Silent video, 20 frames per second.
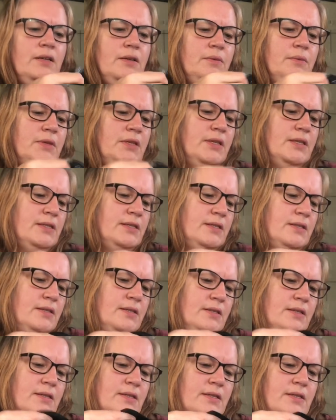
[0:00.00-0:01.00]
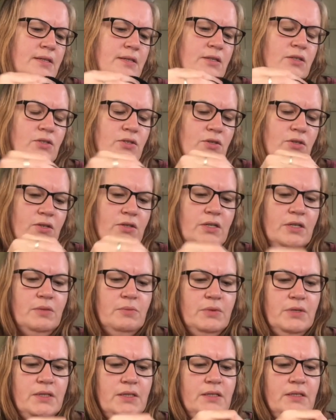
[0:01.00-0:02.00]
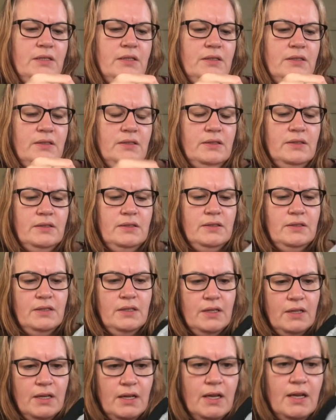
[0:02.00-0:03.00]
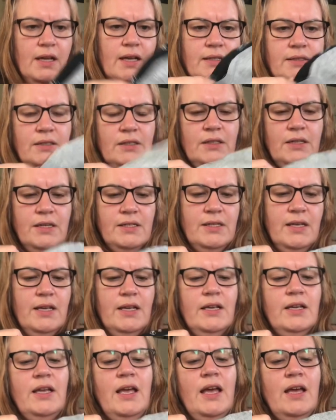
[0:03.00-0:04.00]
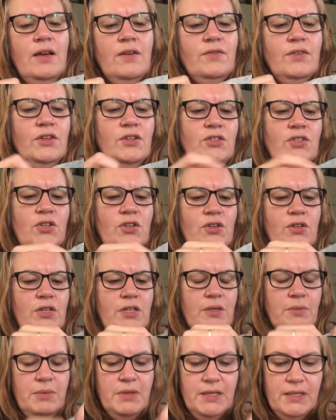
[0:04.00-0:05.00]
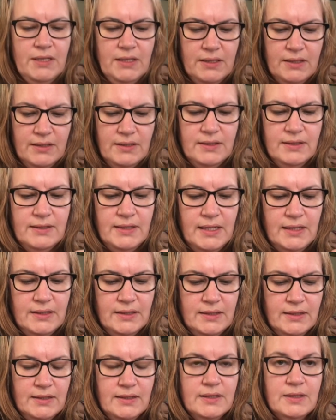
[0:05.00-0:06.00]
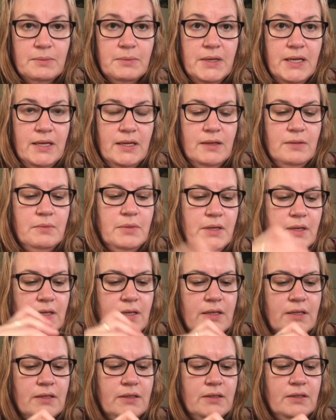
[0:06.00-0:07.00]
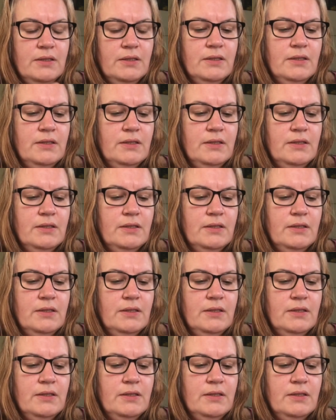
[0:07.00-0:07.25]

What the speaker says: because this is the turning piece. As long as I have a turning piece, that's the main part.